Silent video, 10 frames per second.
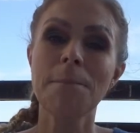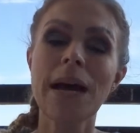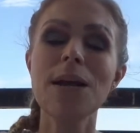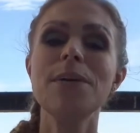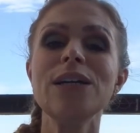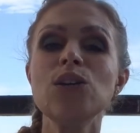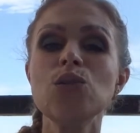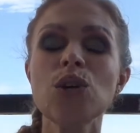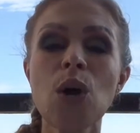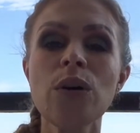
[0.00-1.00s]
Maybe
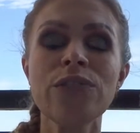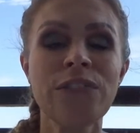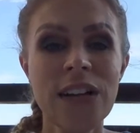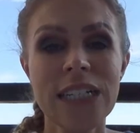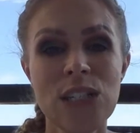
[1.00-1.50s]
you know a funny